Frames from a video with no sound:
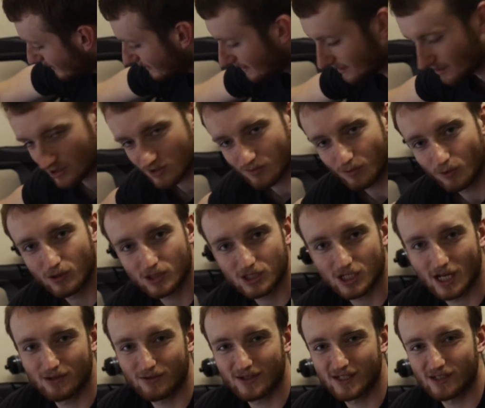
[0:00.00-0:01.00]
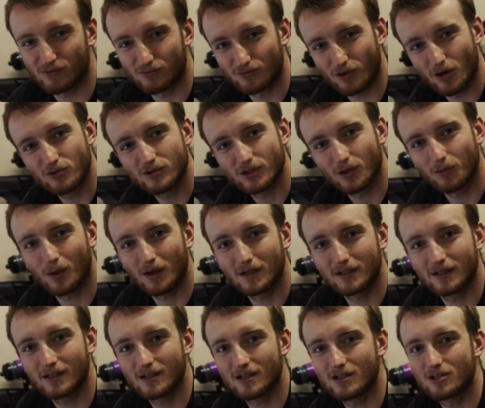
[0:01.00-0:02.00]
and then the smaller chainring's a rotor
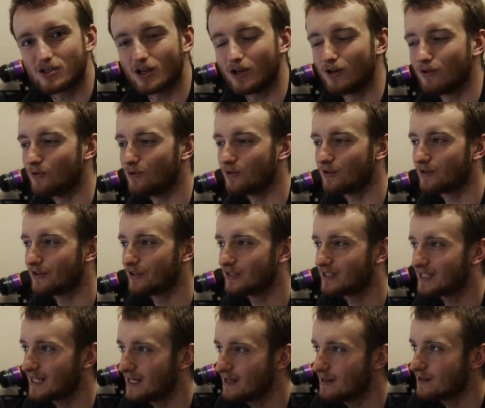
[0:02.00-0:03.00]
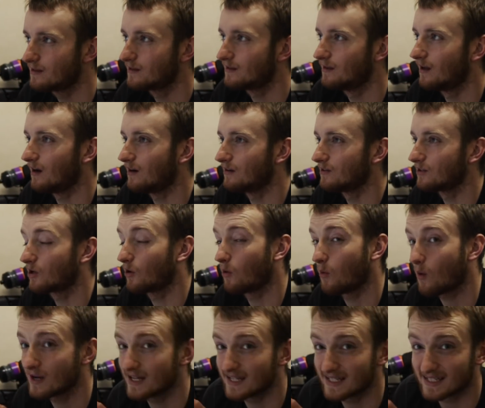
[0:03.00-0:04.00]
one, so the teeth aren't
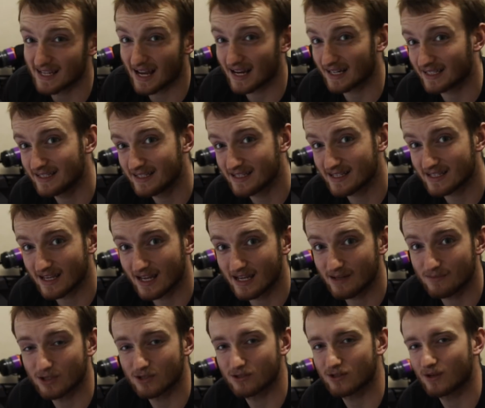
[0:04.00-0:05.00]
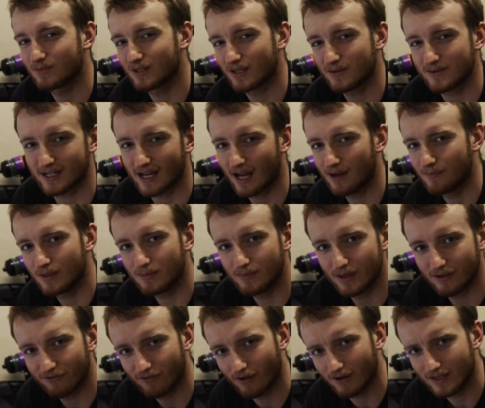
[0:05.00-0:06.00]
quite exactly the same, so sometimes it can be a
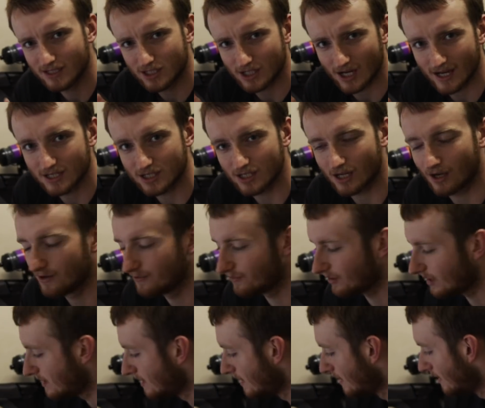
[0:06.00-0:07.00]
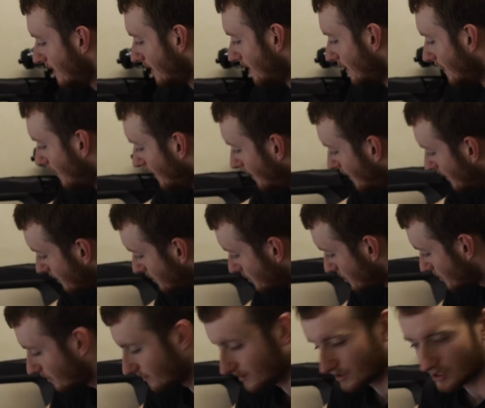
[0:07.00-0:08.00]
bit funny changing over.
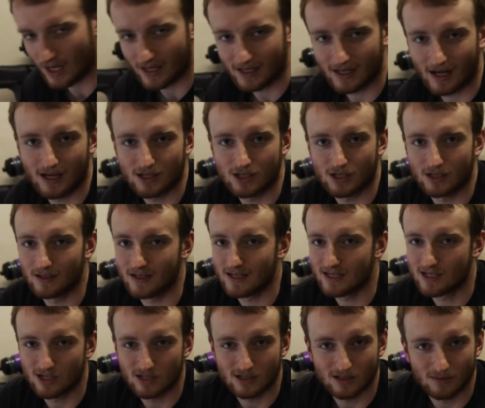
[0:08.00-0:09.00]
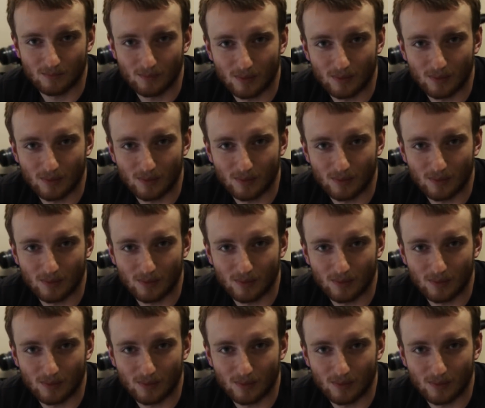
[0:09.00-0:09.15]
Just got the chain catcher, it's just a